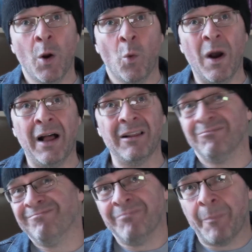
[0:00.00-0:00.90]

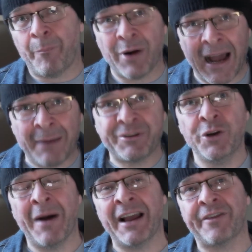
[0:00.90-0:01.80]
Well, perhaps
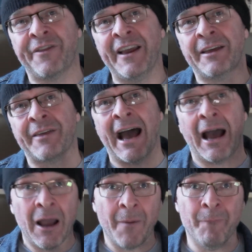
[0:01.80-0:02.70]
you might think
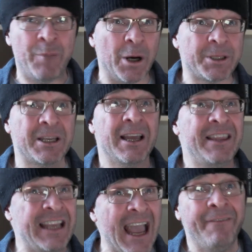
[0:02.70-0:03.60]
that, but
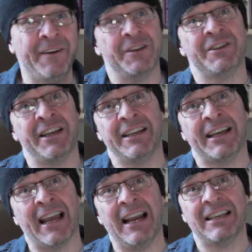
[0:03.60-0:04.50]
the evidence
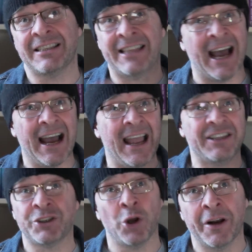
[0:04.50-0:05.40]
indicates that
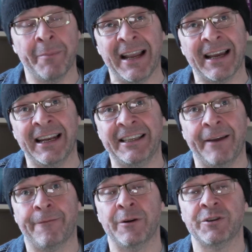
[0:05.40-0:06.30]
it's not going to make any
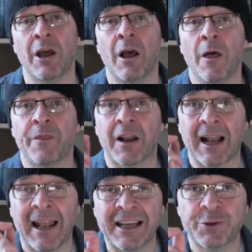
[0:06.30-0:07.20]
difference. The
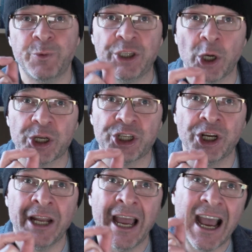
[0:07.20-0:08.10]
class
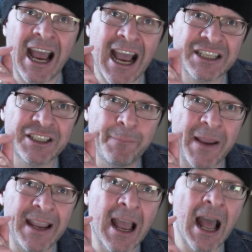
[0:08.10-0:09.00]
reduction has to
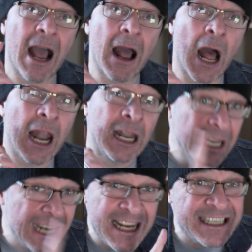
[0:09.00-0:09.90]
be at
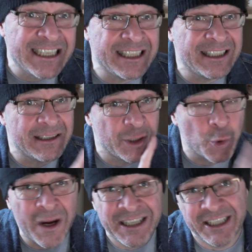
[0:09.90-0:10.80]
least
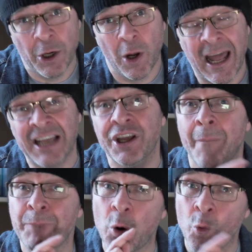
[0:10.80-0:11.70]
20 or less,
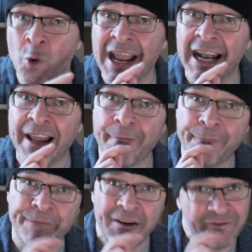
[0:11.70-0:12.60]
but really
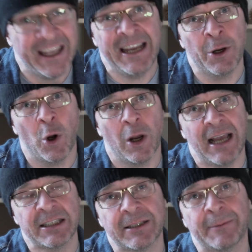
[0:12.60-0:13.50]
15 or
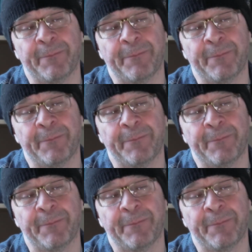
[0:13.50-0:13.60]
less.